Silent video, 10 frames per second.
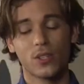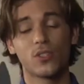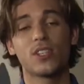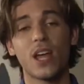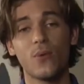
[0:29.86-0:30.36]

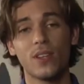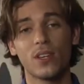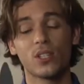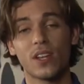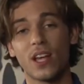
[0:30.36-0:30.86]
So stay with
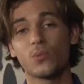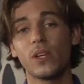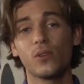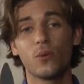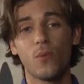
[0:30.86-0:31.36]
us as
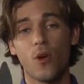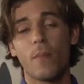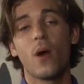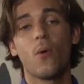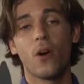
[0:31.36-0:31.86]
we learn
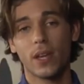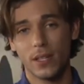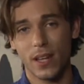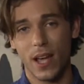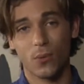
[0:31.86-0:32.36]
more about
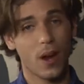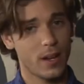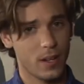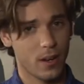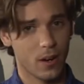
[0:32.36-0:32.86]
Walking Dead
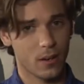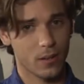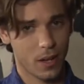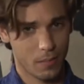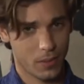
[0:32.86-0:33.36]
right here
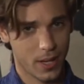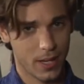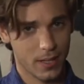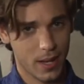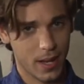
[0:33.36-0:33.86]
on Playing